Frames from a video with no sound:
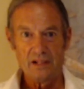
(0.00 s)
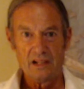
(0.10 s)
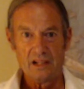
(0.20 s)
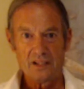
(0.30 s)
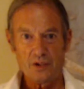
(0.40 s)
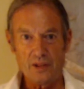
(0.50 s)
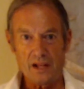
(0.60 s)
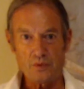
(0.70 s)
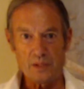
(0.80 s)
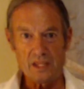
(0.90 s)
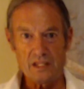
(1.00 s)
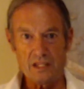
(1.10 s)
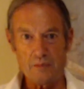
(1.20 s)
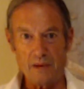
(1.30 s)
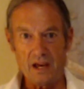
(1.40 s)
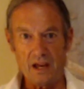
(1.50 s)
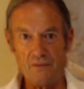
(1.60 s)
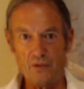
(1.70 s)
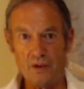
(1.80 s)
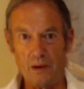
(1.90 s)
So that's what this is about. If
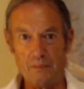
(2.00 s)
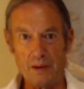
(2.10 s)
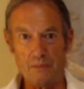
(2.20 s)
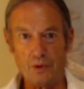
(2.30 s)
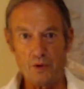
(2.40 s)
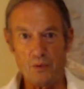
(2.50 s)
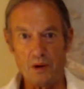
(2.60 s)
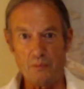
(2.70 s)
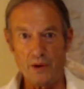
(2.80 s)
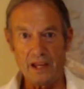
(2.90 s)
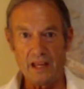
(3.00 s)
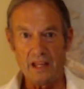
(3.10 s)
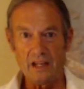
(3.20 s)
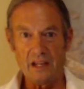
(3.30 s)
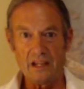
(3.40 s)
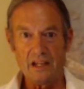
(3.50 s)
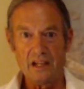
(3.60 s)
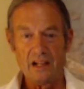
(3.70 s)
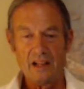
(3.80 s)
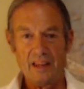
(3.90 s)
you've got people you want to bring in and
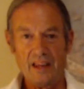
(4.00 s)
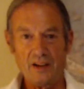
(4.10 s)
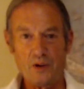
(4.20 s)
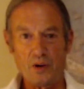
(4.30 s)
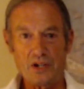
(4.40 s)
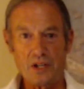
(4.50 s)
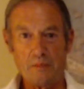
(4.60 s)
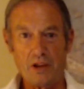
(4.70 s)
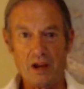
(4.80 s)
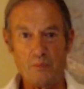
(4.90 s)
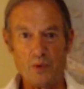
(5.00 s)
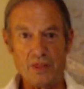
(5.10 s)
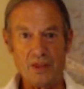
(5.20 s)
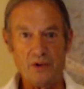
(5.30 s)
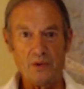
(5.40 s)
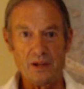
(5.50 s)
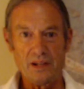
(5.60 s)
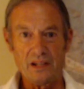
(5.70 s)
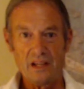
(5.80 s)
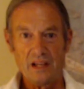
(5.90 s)
encourage them to come with you and
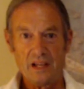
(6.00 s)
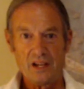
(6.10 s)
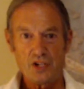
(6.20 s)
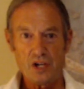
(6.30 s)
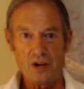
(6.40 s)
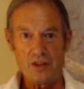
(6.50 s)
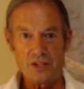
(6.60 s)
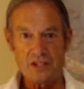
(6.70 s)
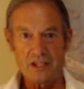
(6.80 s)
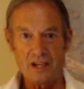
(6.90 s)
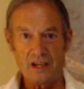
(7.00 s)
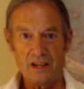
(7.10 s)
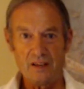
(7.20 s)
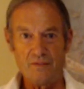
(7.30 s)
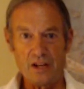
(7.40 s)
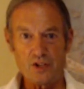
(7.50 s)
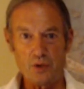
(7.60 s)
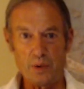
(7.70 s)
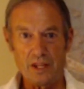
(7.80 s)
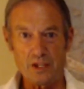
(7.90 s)
share this adventure
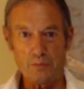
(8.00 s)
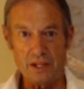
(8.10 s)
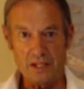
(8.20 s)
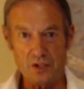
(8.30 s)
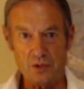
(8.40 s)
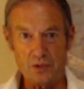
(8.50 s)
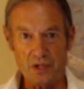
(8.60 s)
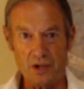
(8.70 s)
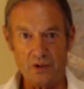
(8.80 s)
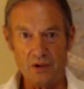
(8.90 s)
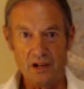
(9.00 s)
with us, please do so.